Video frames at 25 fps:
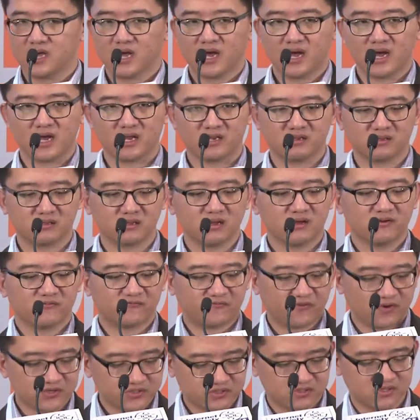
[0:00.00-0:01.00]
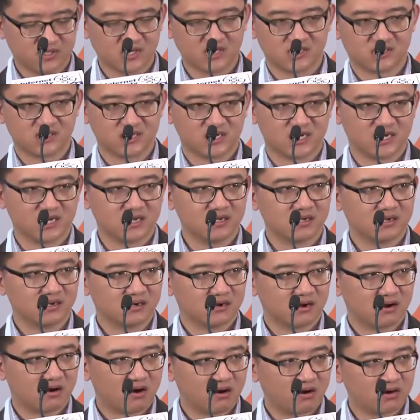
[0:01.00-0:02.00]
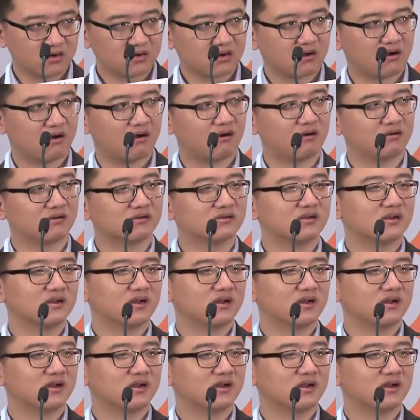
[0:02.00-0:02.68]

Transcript: And fortunately, Hong Kong,